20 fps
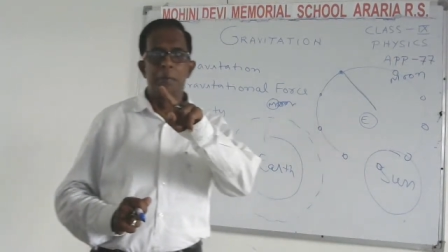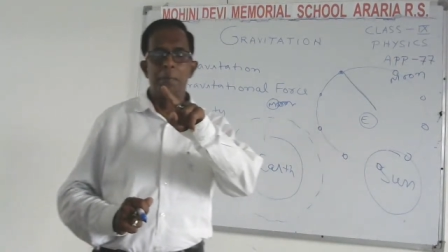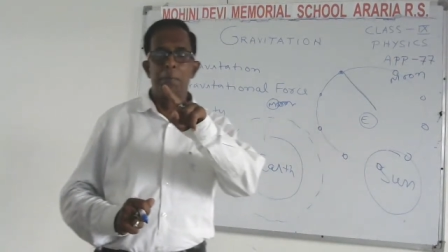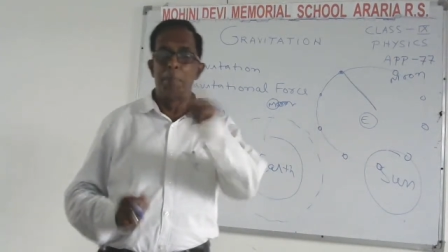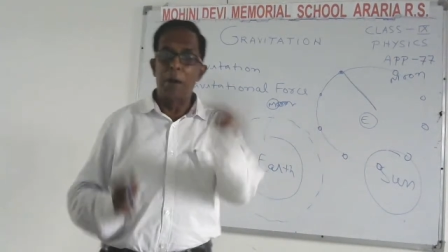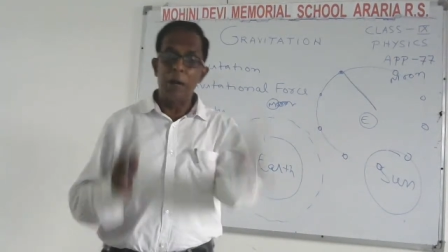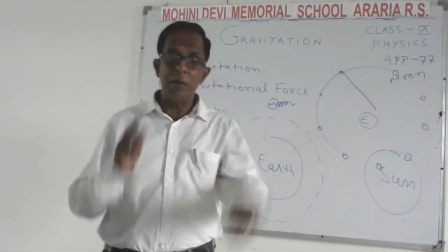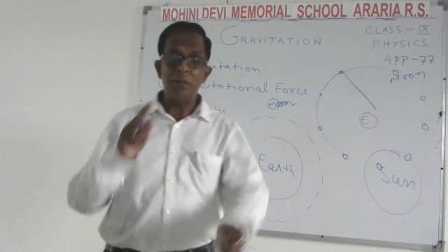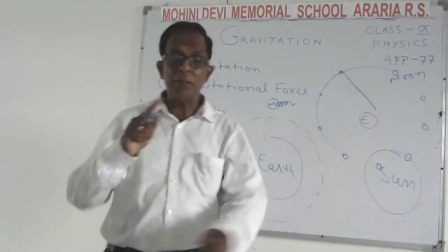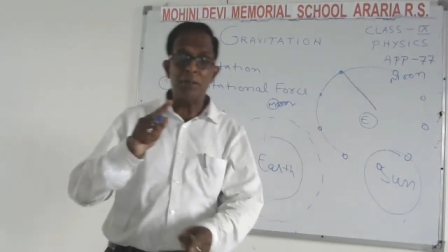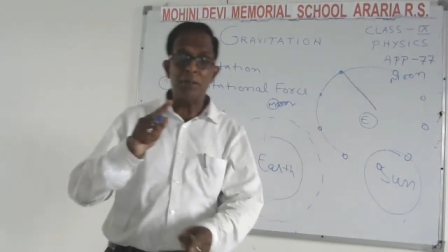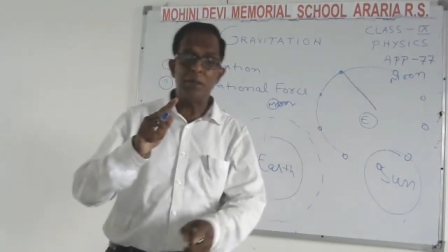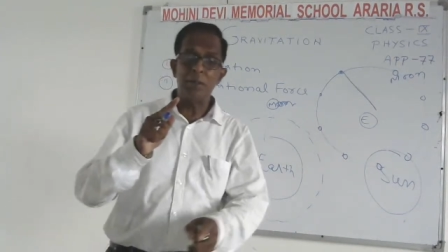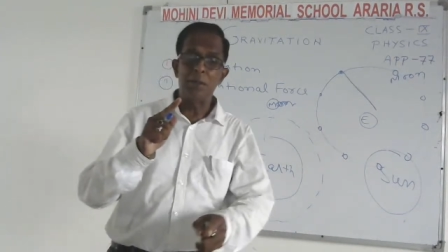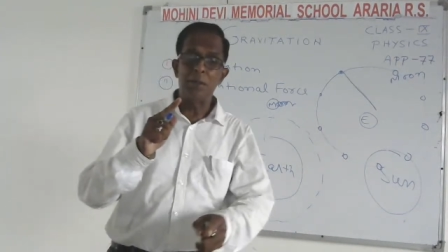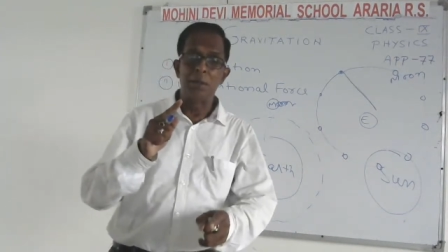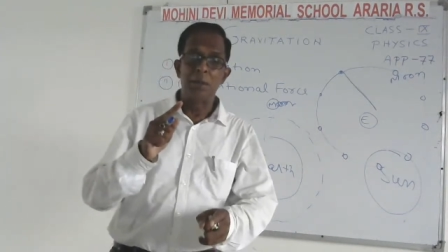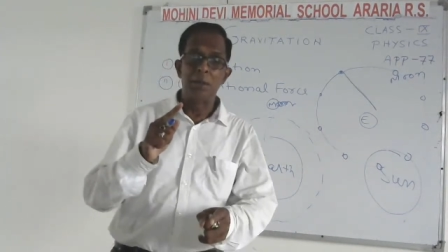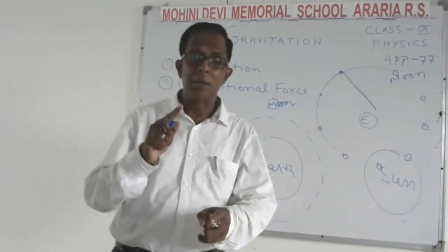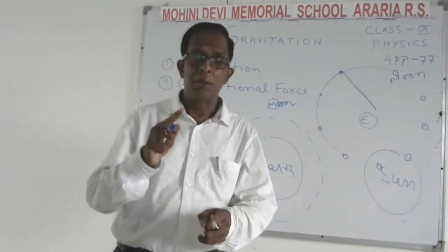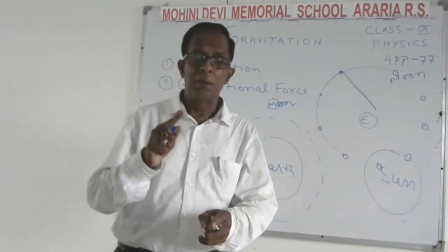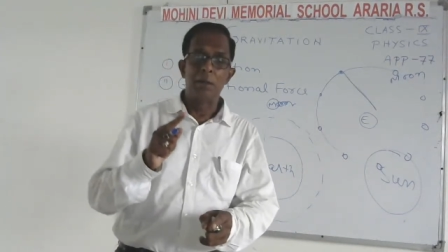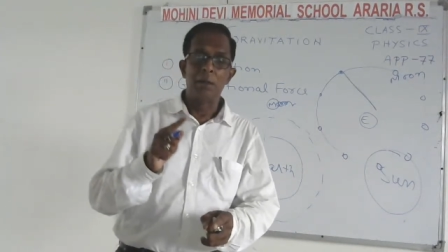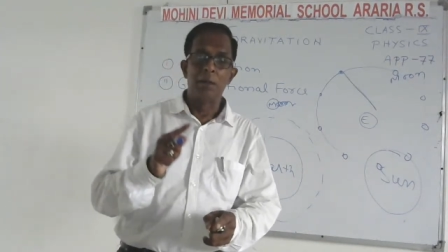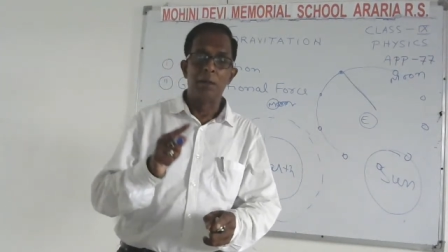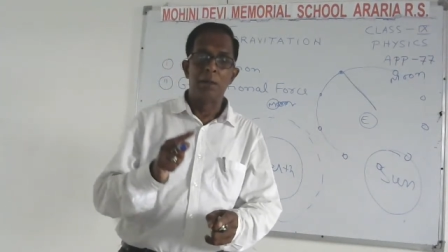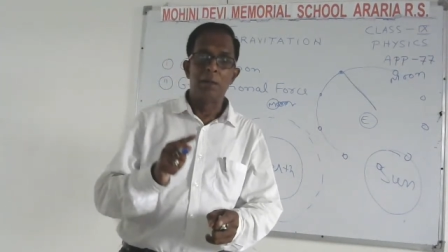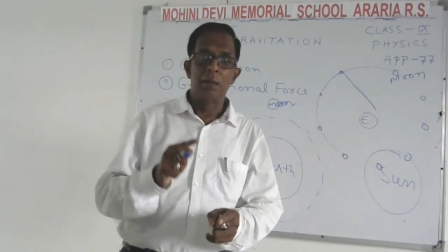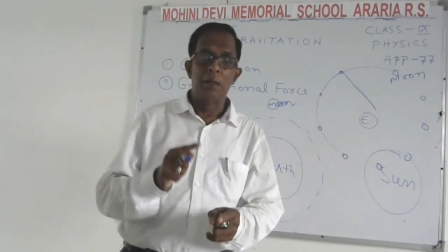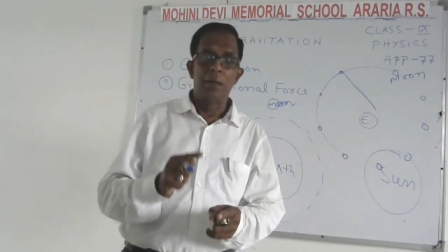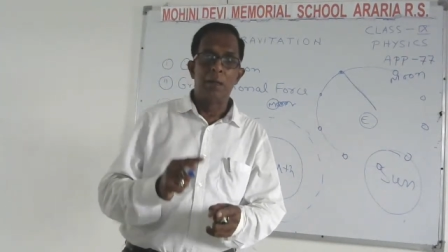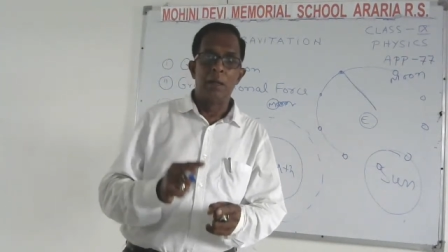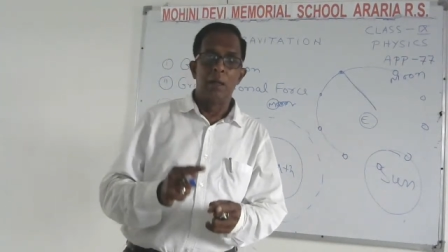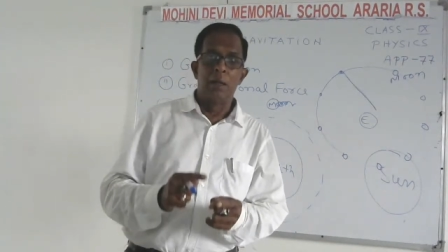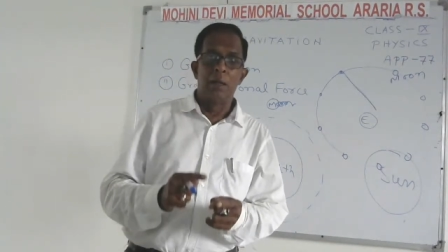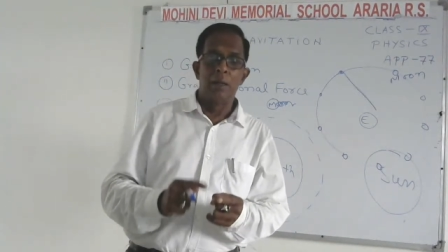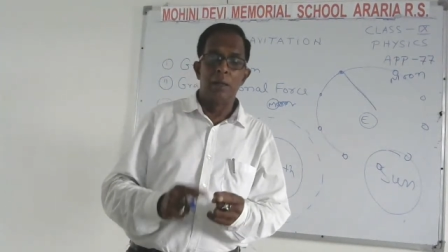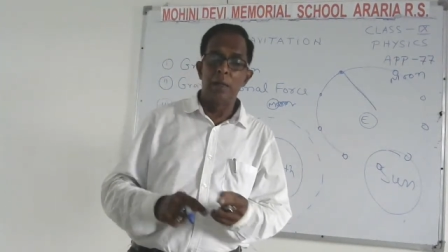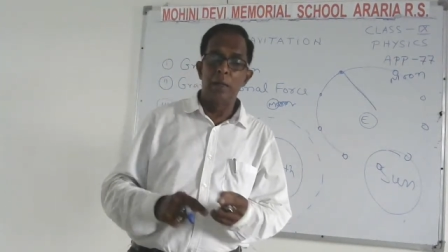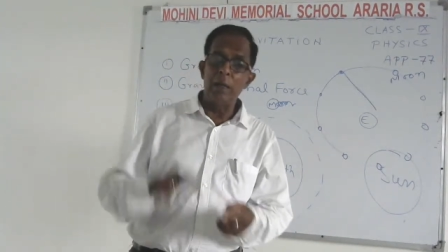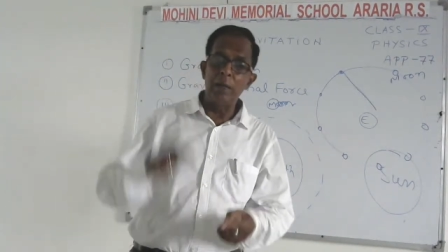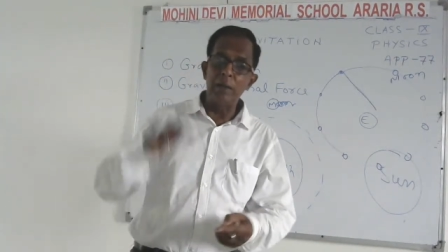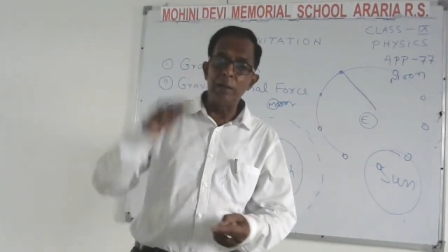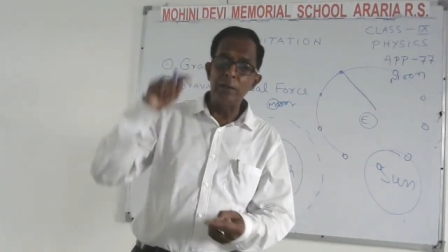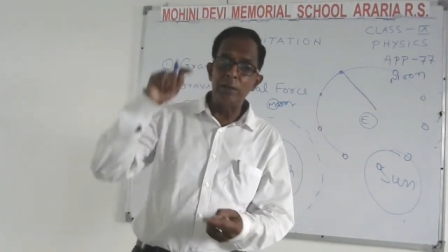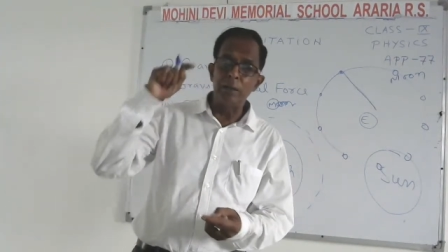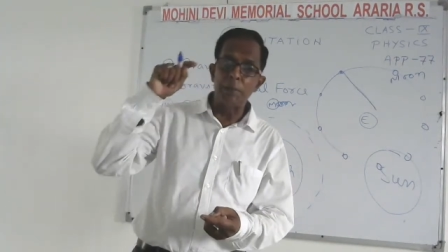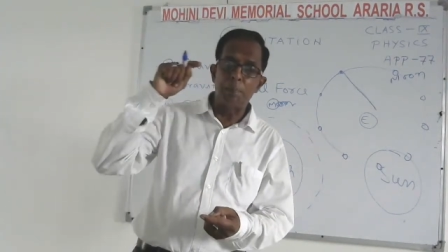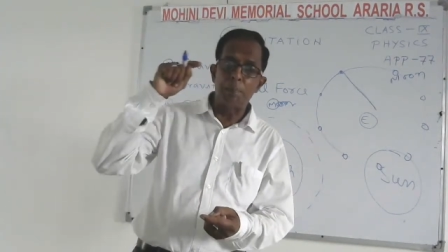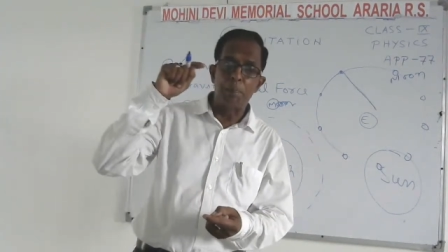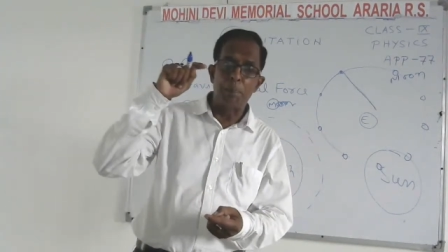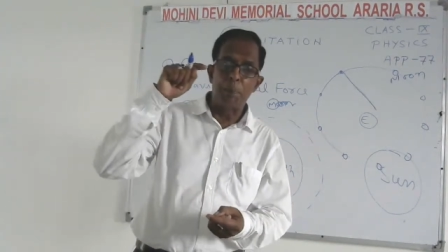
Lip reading: But here is a